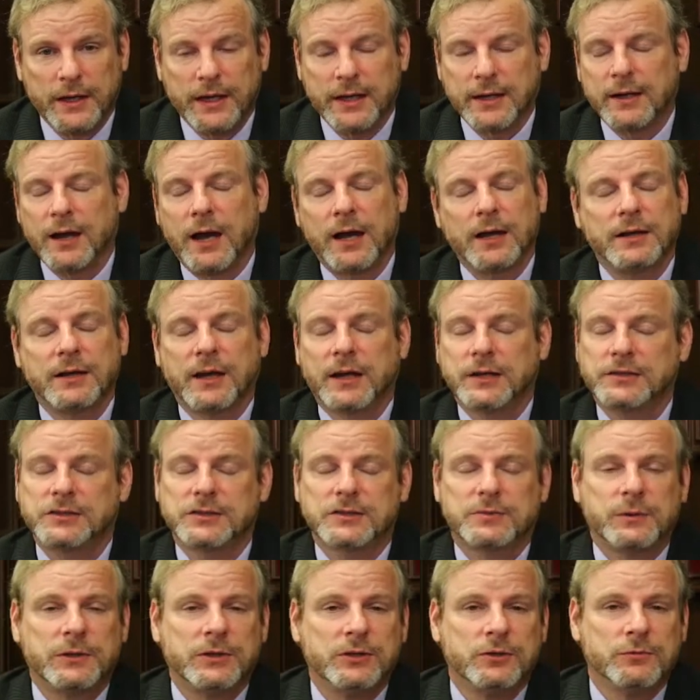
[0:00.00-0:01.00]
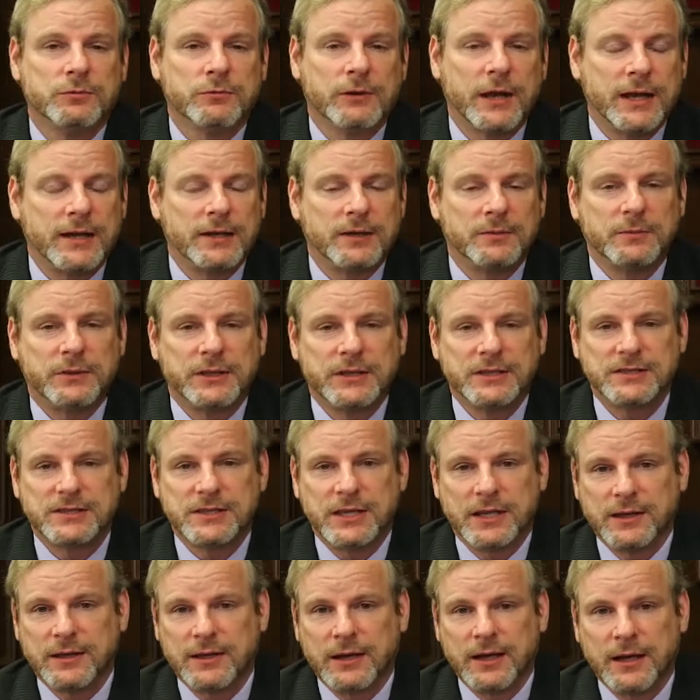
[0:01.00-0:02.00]
And not just when you randomly
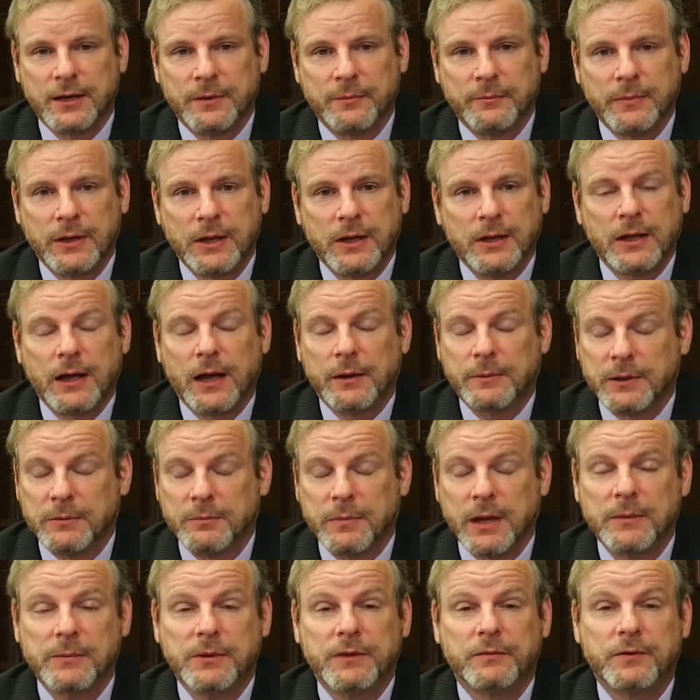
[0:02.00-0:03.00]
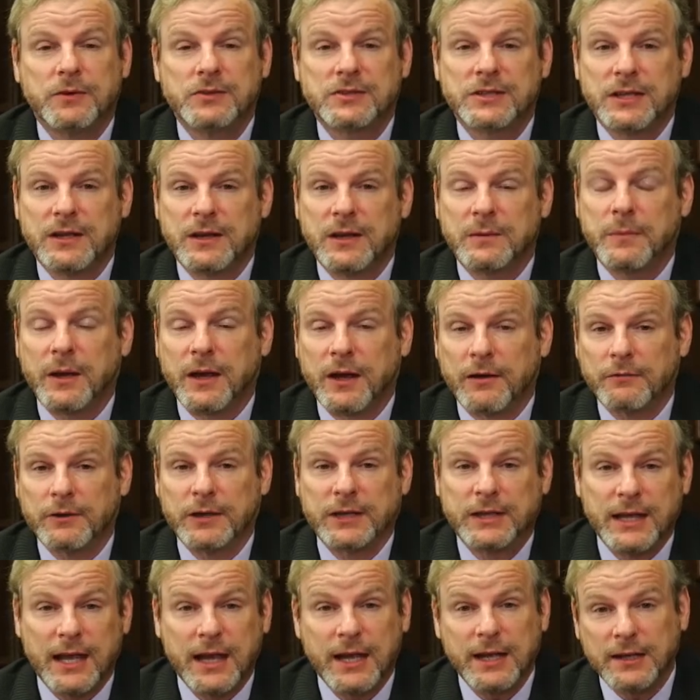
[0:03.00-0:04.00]
see them. I mean, maybe if you see them every
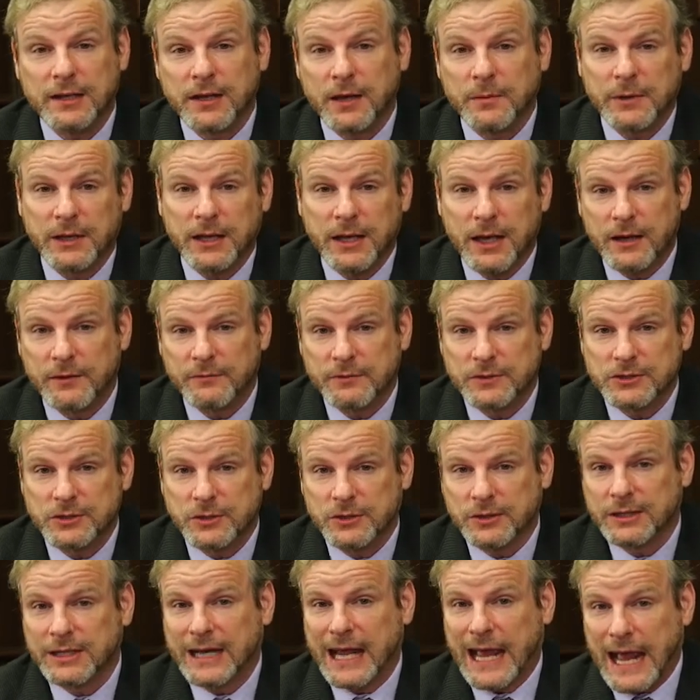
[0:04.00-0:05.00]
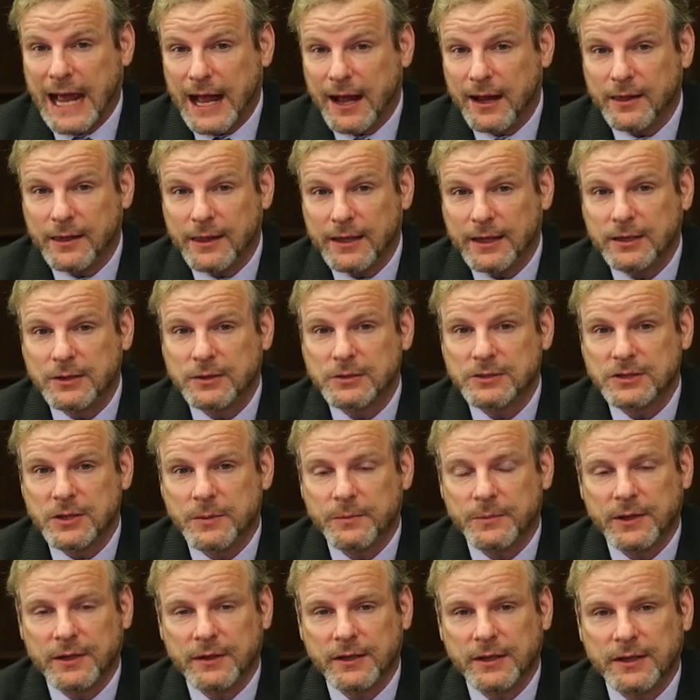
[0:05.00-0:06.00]
day coming out of a certain alley or
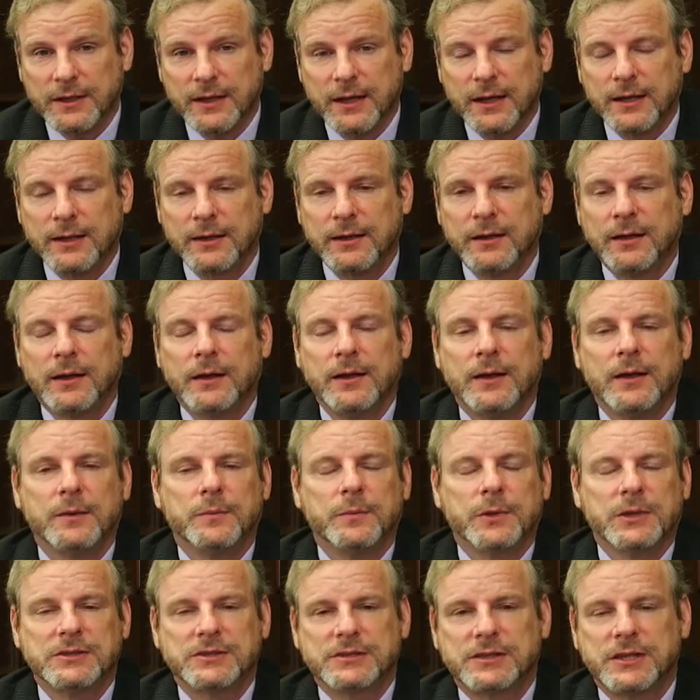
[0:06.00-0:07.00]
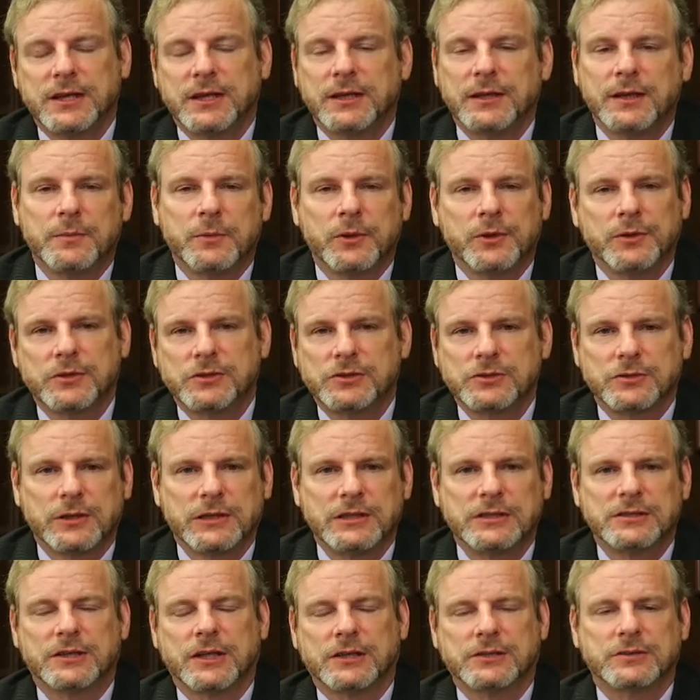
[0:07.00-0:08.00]
something like that, but seeing them on the
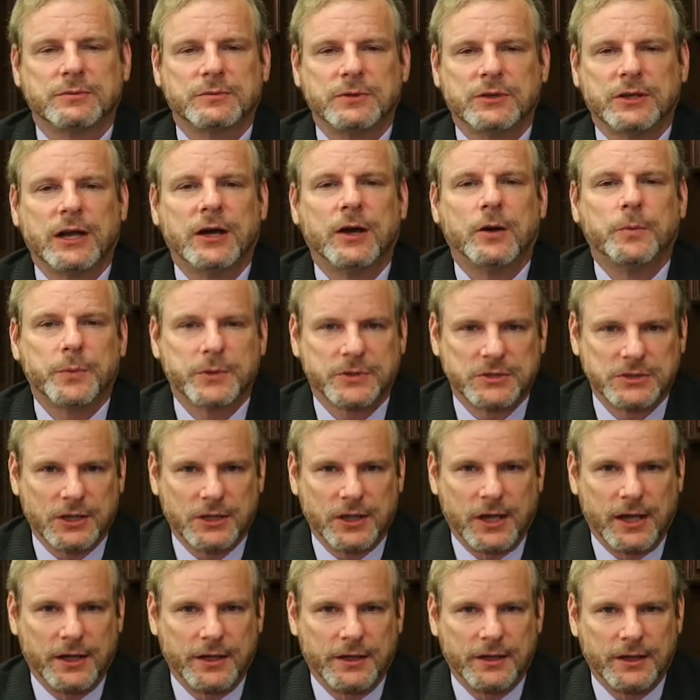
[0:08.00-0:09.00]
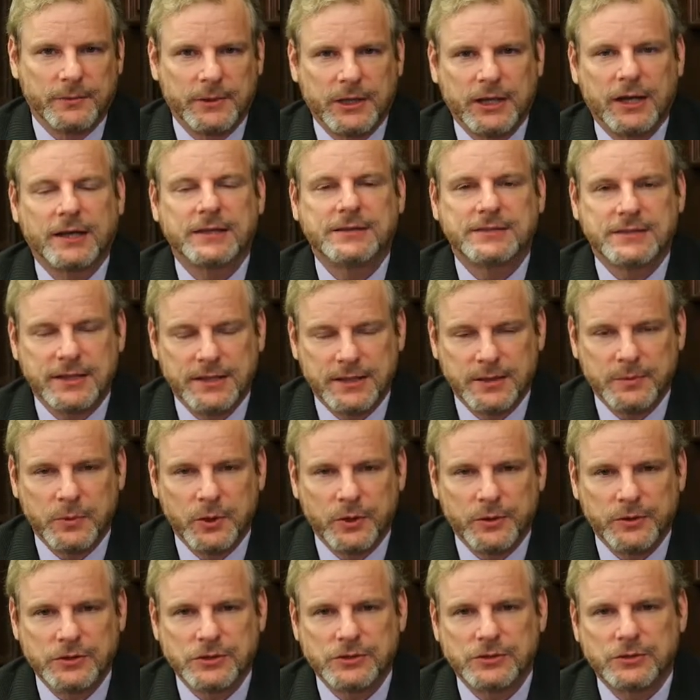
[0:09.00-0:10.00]
streets doesn't really help us a lot. I mean, I see them
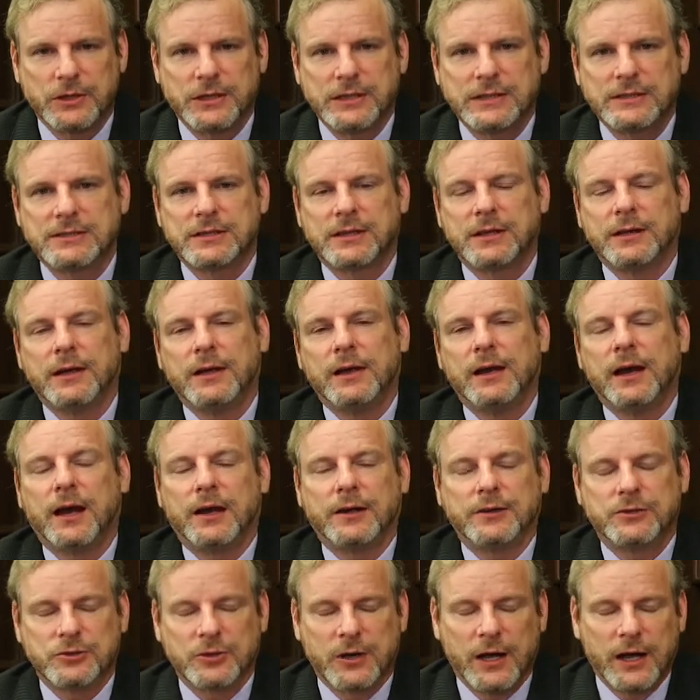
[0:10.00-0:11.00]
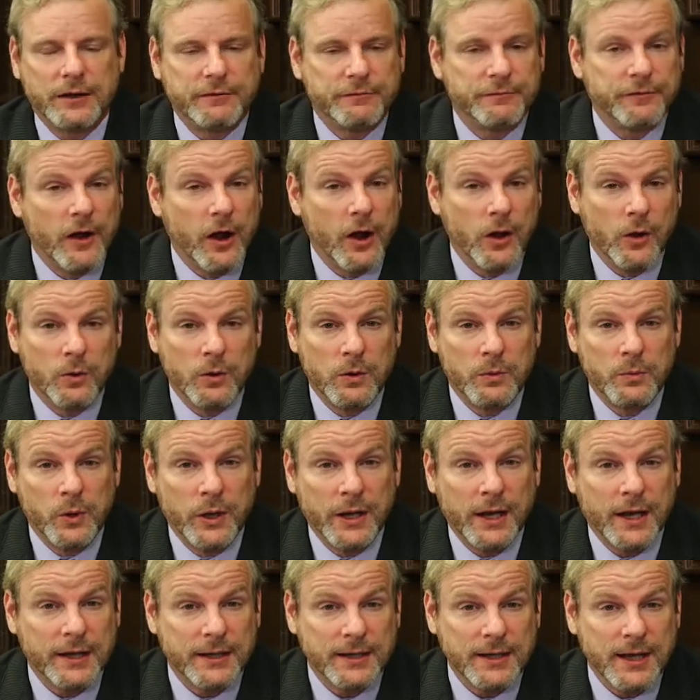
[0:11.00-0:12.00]
on the streets I try to follow them
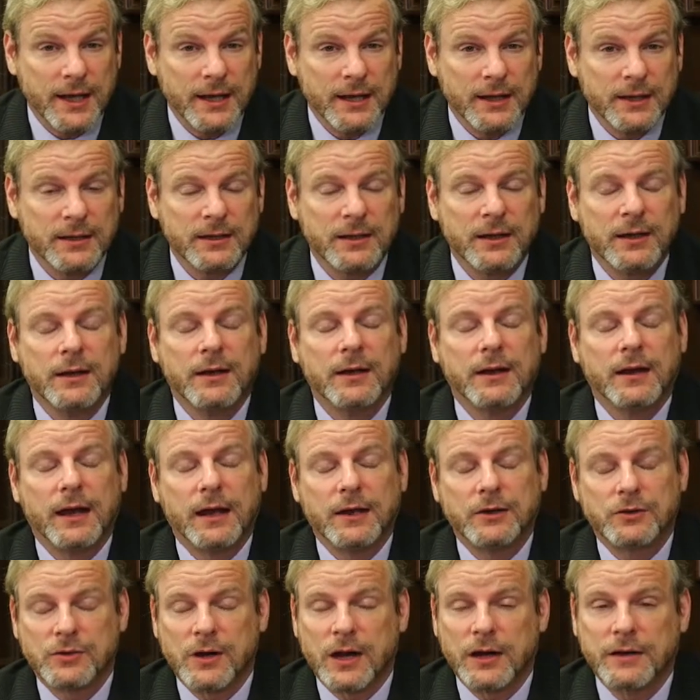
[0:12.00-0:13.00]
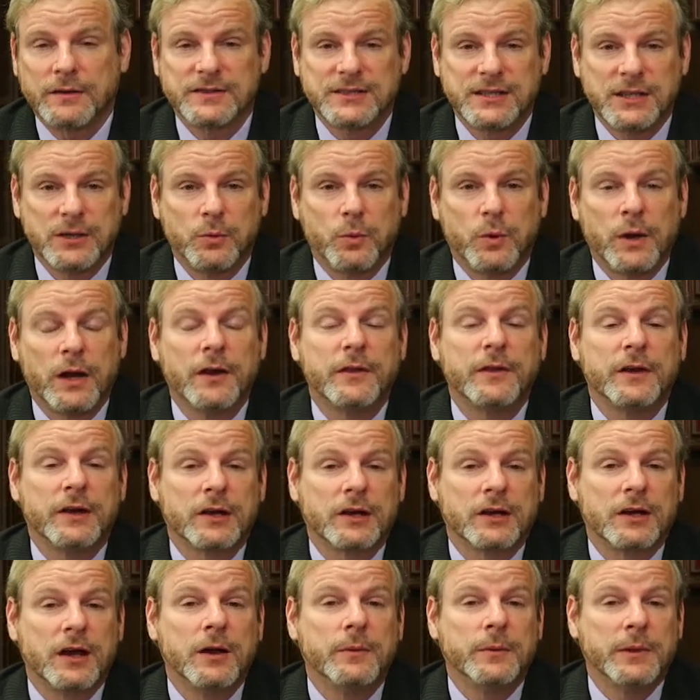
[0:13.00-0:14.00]
when I can and try to see where they're
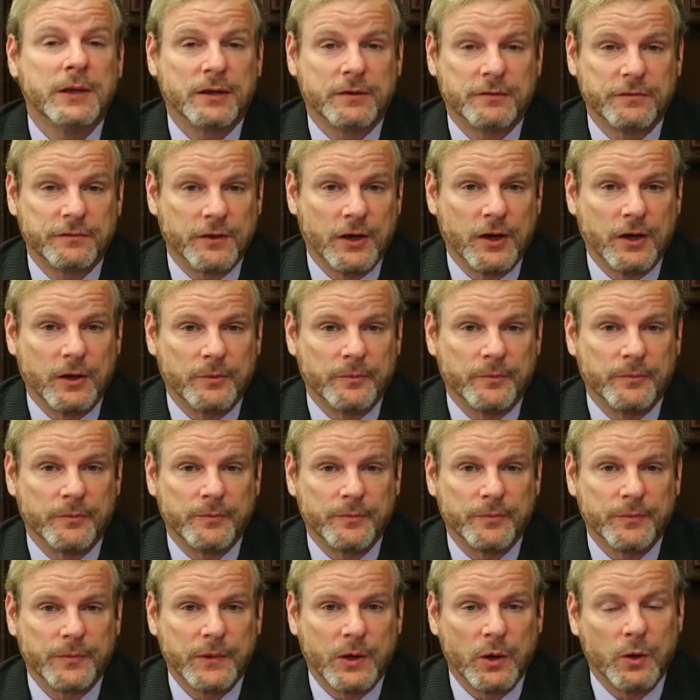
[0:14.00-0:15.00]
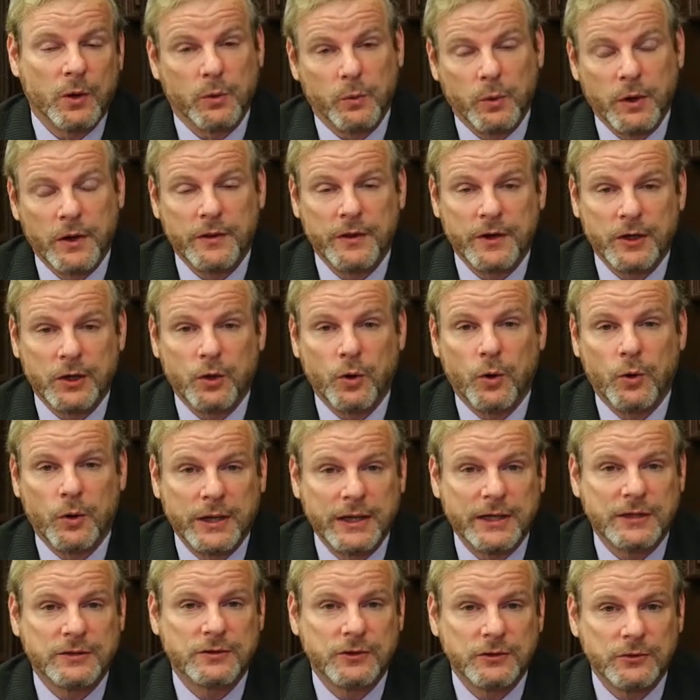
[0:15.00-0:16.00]
coming from or where they're
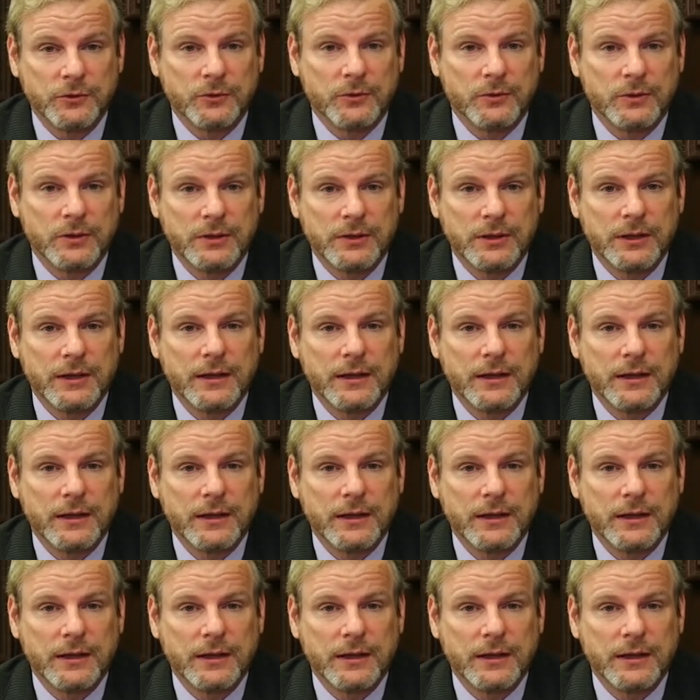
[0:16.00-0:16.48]
going to.